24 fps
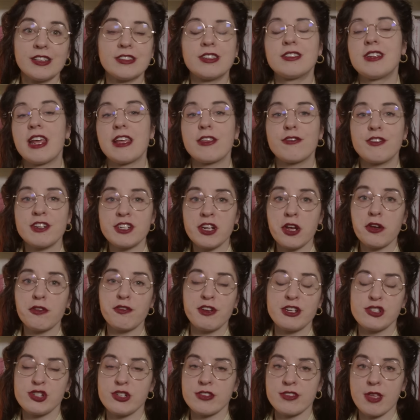Today's video
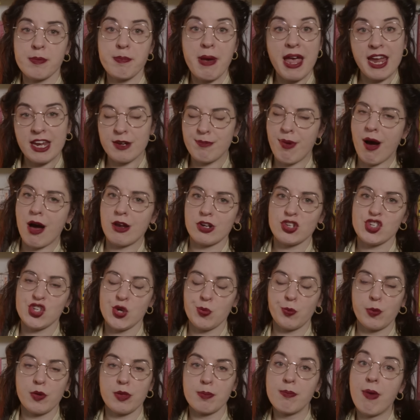features a paid
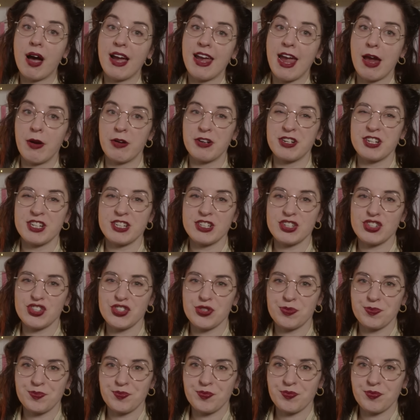partnership with MyHeritage.